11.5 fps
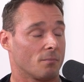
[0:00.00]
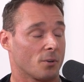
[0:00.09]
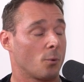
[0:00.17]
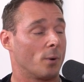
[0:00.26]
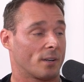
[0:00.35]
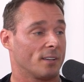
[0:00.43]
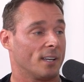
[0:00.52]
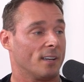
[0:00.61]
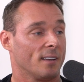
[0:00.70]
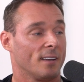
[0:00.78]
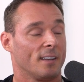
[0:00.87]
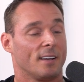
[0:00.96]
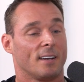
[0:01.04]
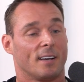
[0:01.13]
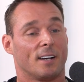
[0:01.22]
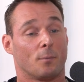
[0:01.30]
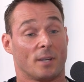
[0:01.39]
quickly.
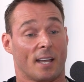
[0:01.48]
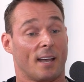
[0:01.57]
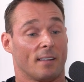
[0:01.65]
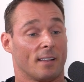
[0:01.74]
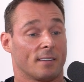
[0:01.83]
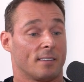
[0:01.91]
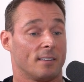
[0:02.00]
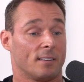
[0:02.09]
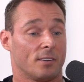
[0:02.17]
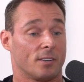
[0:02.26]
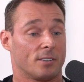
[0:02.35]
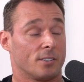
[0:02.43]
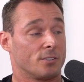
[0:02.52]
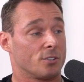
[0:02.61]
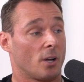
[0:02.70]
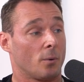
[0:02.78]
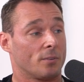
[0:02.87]
But yeah, like, your
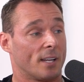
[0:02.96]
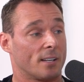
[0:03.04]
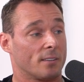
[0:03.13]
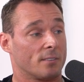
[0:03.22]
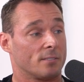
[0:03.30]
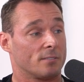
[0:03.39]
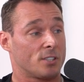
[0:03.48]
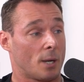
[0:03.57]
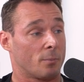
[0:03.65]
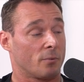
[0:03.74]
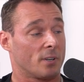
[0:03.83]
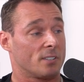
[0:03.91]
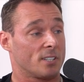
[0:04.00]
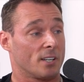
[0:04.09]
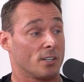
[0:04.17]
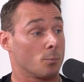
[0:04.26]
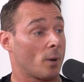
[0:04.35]
jaw will take shape of what it's
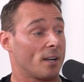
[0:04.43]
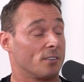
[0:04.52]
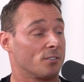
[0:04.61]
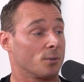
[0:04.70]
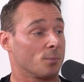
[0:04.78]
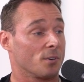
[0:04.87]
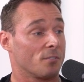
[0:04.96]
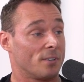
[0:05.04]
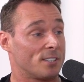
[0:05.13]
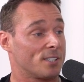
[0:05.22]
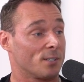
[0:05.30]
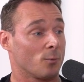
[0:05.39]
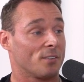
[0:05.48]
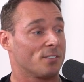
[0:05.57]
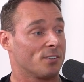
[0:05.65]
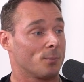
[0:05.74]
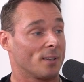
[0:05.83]
in. Your body is super efficient and
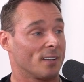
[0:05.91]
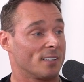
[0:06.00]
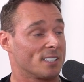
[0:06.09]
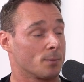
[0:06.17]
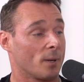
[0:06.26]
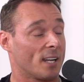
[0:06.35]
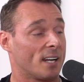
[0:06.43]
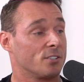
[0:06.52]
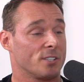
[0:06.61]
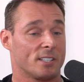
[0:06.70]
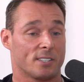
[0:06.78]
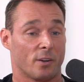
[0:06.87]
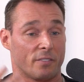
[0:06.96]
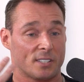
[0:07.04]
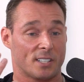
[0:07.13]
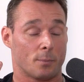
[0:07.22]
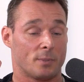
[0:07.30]
wants to spend the least amount of energy. So if
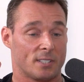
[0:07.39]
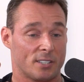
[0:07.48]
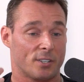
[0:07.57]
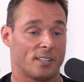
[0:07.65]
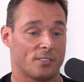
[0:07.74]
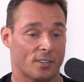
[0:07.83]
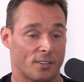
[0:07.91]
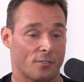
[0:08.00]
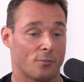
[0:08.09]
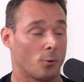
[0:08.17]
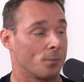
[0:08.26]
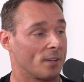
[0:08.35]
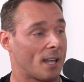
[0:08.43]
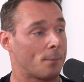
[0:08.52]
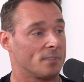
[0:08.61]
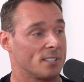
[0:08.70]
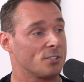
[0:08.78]
it's in a position, it's going to form to
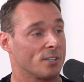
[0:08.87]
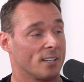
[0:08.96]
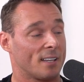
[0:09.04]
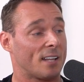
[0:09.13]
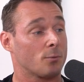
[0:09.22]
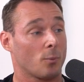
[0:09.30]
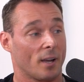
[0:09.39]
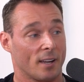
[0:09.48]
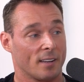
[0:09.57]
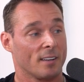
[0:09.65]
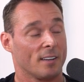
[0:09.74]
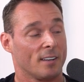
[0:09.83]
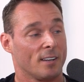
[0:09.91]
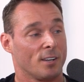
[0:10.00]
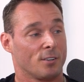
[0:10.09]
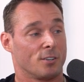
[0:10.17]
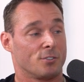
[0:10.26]
that position. And that's why
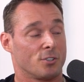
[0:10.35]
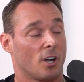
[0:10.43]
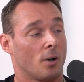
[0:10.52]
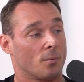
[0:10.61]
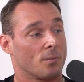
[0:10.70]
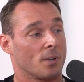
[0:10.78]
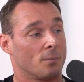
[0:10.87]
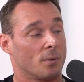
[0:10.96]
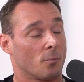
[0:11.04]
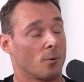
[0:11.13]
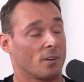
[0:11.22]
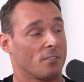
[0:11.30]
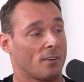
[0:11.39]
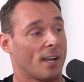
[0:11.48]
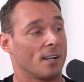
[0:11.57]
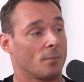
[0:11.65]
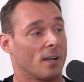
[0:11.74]
your jaw can be more
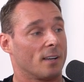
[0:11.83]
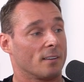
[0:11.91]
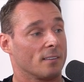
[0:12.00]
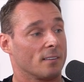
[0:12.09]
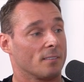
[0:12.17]
defined by